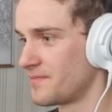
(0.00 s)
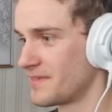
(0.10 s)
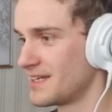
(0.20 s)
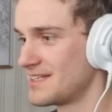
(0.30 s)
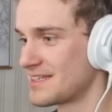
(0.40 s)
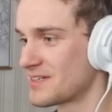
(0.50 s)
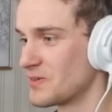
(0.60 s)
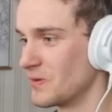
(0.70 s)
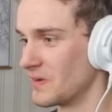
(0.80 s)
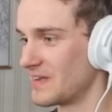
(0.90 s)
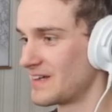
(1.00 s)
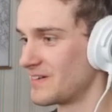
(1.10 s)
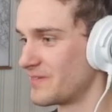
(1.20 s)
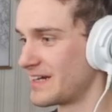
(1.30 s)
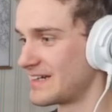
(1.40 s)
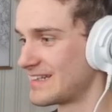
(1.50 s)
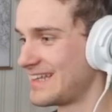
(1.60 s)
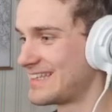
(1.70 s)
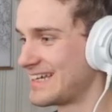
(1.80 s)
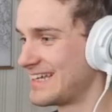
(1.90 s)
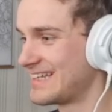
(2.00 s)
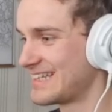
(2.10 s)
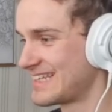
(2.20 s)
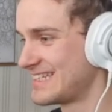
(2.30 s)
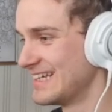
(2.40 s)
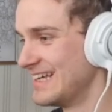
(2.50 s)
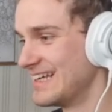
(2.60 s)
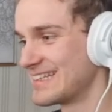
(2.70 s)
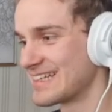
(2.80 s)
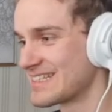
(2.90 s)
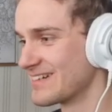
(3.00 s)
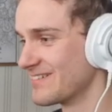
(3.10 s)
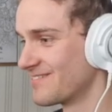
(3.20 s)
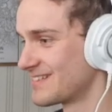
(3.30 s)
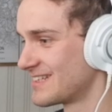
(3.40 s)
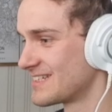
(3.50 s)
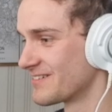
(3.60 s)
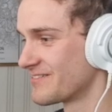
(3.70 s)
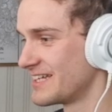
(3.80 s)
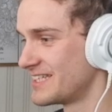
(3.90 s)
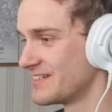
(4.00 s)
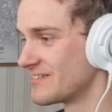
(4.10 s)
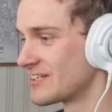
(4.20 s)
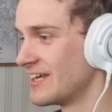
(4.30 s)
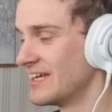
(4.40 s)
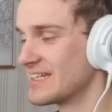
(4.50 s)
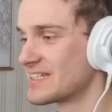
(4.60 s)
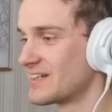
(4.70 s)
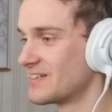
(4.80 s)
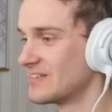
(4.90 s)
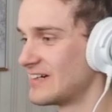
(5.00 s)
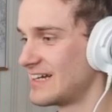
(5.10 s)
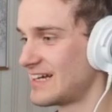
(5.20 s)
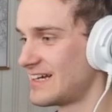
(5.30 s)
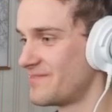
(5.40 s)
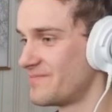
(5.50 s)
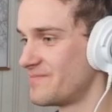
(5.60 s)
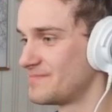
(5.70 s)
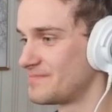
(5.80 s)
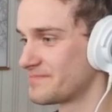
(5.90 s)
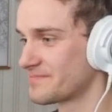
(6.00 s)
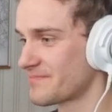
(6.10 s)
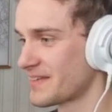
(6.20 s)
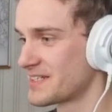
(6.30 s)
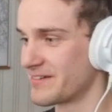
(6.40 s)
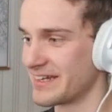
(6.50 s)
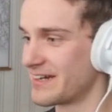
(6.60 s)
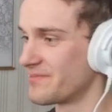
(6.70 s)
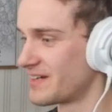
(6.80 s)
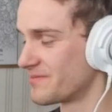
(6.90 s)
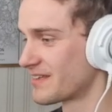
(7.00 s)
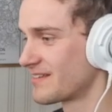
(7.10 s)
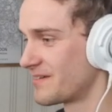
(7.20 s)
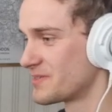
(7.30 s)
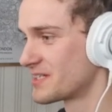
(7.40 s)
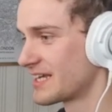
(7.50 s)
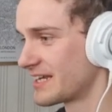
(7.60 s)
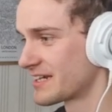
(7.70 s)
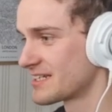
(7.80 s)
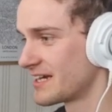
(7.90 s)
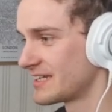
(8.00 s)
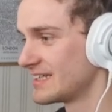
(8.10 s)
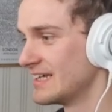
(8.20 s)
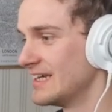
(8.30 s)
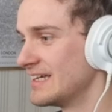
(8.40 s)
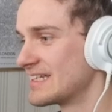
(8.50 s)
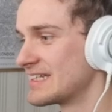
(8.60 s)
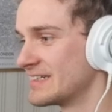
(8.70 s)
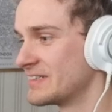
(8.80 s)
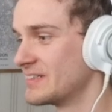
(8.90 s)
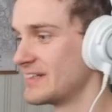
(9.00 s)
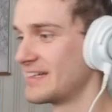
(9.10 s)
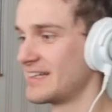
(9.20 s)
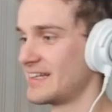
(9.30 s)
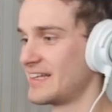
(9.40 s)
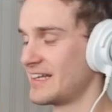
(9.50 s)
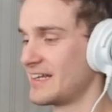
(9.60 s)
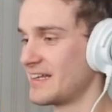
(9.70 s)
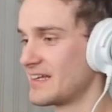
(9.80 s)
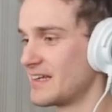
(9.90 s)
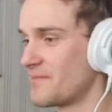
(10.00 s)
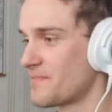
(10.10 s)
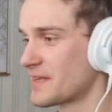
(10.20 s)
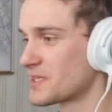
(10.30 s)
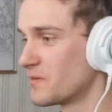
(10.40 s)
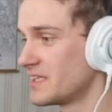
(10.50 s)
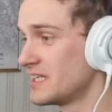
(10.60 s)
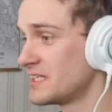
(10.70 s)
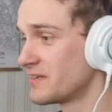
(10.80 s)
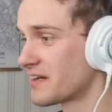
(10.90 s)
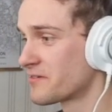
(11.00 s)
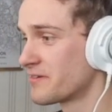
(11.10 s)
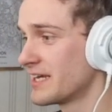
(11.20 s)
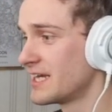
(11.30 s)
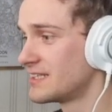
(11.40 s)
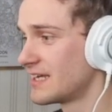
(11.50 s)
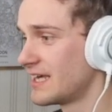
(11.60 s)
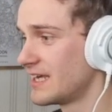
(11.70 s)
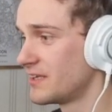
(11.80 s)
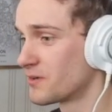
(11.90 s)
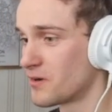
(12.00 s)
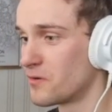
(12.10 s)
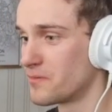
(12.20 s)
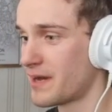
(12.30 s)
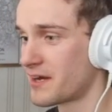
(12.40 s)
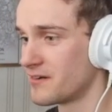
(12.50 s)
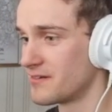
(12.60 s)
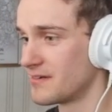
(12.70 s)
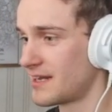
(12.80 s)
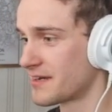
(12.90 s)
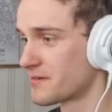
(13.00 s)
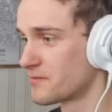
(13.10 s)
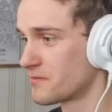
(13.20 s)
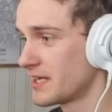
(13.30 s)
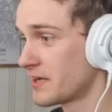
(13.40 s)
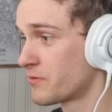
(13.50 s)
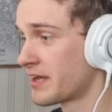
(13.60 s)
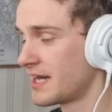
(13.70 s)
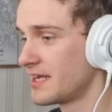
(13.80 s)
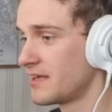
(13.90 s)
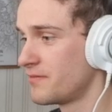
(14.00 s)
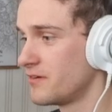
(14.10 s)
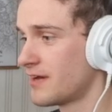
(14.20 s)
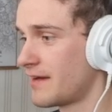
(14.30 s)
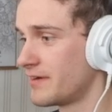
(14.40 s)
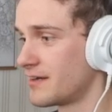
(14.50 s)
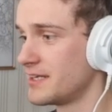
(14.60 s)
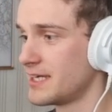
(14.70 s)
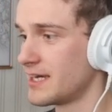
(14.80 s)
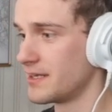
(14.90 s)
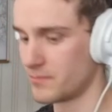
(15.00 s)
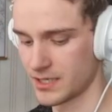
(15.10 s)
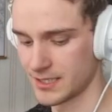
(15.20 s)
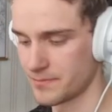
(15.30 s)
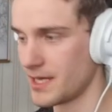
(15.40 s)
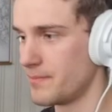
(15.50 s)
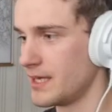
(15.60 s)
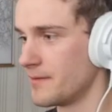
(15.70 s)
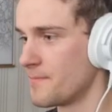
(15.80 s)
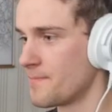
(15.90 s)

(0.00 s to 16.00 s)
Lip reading: Isn't that cool? Oh man, that's so great to use. So sorry, I'm just getting excited. So with this you can create your own pattern like really quickly if you have an idea in mind. Maybe